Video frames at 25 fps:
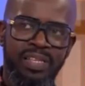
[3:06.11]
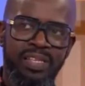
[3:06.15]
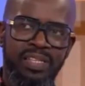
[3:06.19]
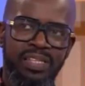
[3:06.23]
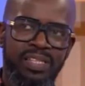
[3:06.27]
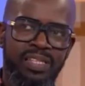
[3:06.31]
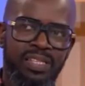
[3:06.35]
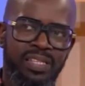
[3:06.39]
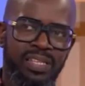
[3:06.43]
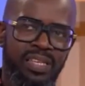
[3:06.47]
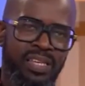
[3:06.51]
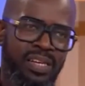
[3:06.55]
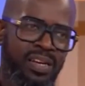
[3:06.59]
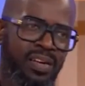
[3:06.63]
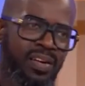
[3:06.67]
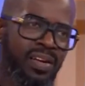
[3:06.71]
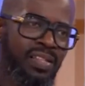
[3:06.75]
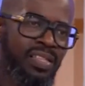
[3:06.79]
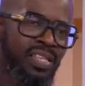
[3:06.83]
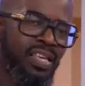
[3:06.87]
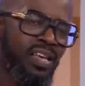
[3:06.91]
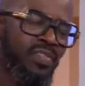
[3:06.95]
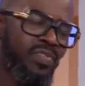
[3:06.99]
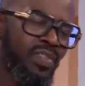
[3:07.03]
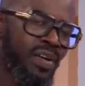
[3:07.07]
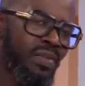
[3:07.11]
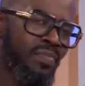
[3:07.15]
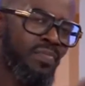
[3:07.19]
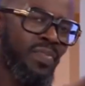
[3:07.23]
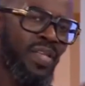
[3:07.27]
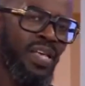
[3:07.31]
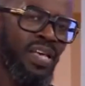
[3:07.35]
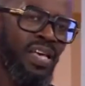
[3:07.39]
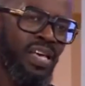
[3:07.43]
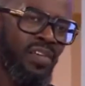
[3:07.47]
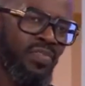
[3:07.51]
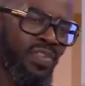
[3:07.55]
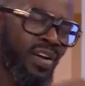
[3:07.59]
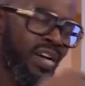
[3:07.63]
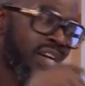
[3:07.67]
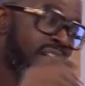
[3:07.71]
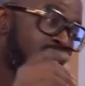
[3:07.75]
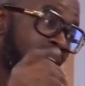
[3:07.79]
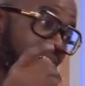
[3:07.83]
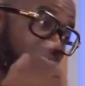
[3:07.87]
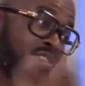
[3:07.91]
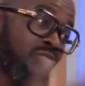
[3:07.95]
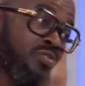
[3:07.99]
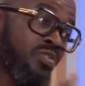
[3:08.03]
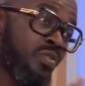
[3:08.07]
You know, I think if I can
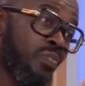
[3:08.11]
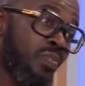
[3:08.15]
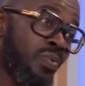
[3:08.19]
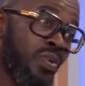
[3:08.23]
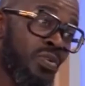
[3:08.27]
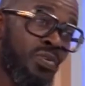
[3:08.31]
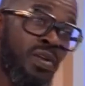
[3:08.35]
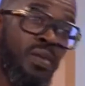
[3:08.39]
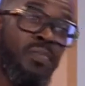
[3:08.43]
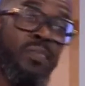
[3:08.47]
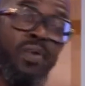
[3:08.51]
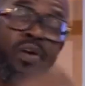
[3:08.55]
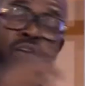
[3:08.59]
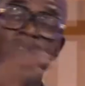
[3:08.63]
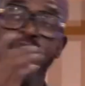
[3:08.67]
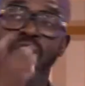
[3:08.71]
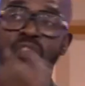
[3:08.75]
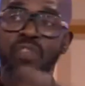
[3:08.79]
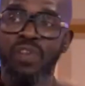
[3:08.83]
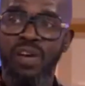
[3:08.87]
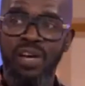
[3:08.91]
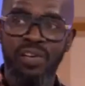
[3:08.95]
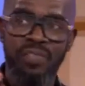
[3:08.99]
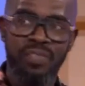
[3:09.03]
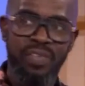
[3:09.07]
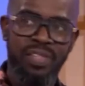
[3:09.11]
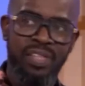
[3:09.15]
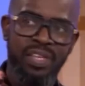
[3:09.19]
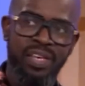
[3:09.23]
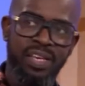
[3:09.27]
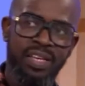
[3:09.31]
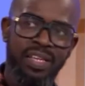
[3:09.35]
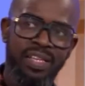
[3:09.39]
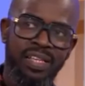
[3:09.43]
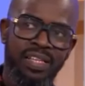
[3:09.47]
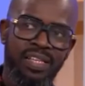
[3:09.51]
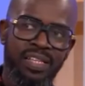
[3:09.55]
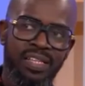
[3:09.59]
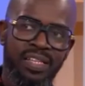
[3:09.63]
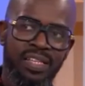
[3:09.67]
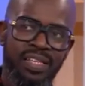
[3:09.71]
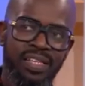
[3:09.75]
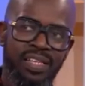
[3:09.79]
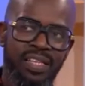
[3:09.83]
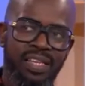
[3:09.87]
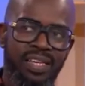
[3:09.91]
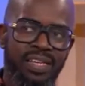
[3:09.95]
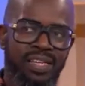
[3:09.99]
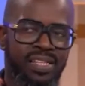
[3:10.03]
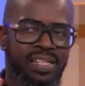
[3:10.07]
get to a point where I'm over everything,
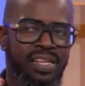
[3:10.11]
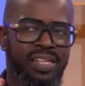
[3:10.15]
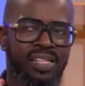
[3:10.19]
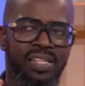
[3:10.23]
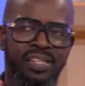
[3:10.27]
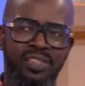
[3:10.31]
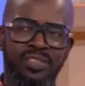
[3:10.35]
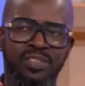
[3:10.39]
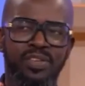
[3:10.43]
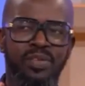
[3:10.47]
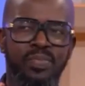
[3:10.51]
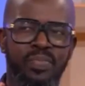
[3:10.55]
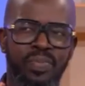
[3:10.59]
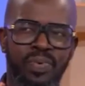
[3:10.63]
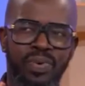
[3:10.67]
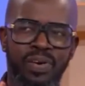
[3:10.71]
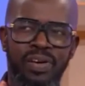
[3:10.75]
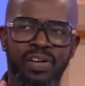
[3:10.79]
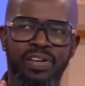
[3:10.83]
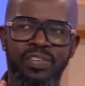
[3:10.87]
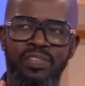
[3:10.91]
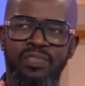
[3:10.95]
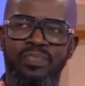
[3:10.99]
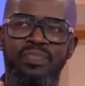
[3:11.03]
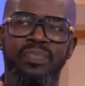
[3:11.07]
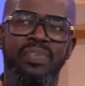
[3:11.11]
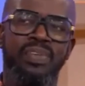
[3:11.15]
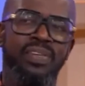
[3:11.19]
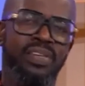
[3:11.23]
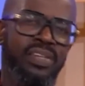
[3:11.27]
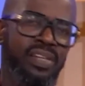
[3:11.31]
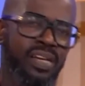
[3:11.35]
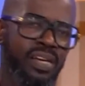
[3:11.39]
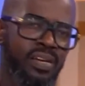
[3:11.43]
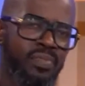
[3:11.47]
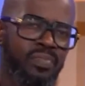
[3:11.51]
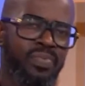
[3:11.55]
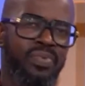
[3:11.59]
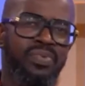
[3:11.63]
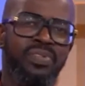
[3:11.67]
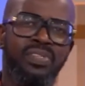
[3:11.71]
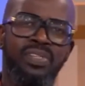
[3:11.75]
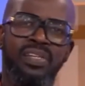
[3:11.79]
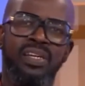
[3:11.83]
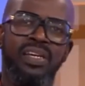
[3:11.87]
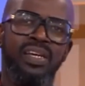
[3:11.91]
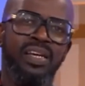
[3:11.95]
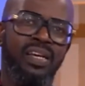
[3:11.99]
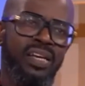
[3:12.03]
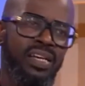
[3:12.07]
then there's no point of me like
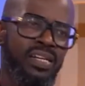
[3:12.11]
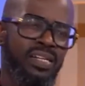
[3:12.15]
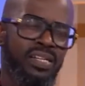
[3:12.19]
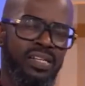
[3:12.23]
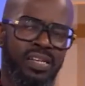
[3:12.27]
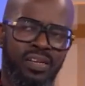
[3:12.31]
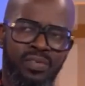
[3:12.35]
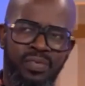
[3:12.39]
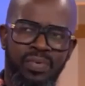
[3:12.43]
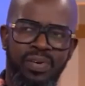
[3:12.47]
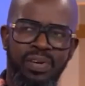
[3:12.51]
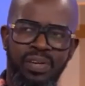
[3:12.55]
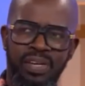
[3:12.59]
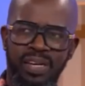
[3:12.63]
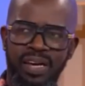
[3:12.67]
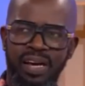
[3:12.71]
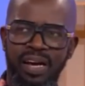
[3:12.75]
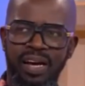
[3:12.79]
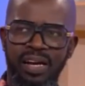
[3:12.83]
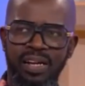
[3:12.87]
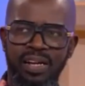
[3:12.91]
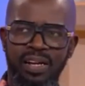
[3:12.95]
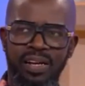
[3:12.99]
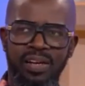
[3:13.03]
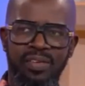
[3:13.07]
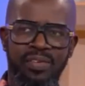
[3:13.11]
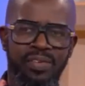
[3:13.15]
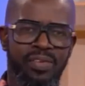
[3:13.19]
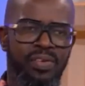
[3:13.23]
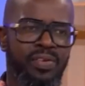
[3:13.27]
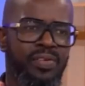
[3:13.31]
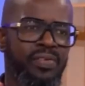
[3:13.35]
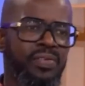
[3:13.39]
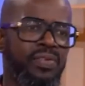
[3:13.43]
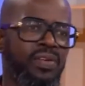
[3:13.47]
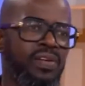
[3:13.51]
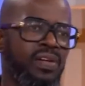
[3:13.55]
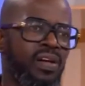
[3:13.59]
pushing and working harder, you know.